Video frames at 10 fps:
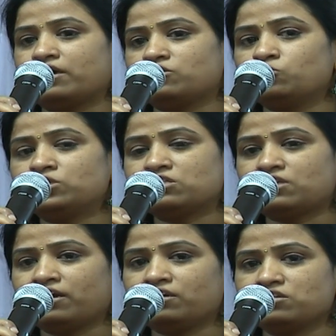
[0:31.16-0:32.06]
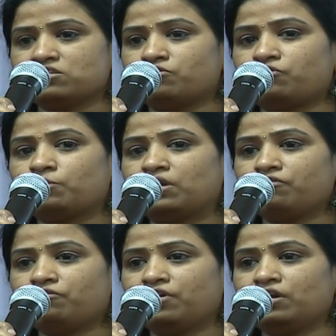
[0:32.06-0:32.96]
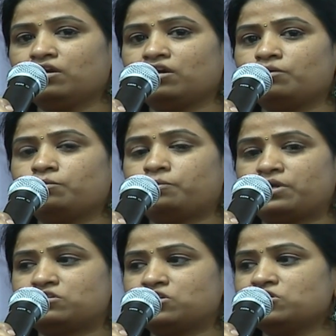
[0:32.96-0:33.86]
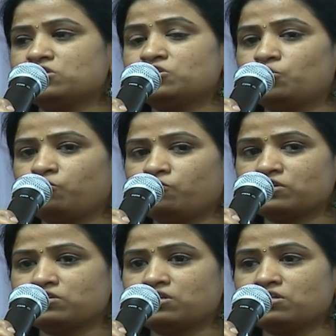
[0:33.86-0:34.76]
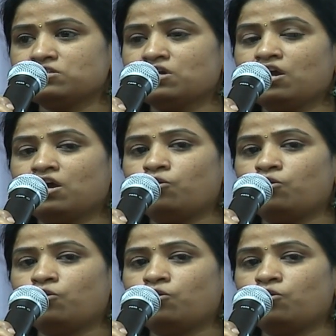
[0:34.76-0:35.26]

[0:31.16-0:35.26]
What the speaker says: social scientists from the different prestigious universities